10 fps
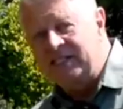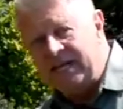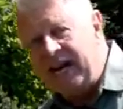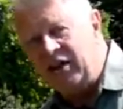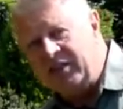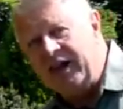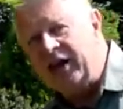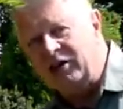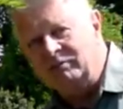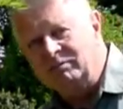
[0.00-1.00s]
down
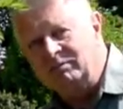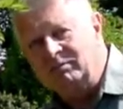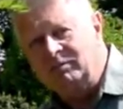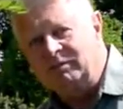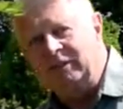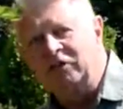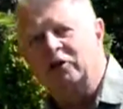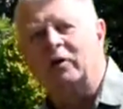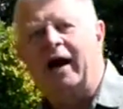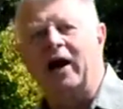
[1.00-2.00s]
there near the
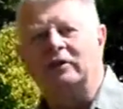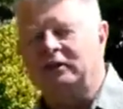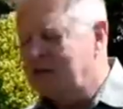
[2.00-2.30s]
ground,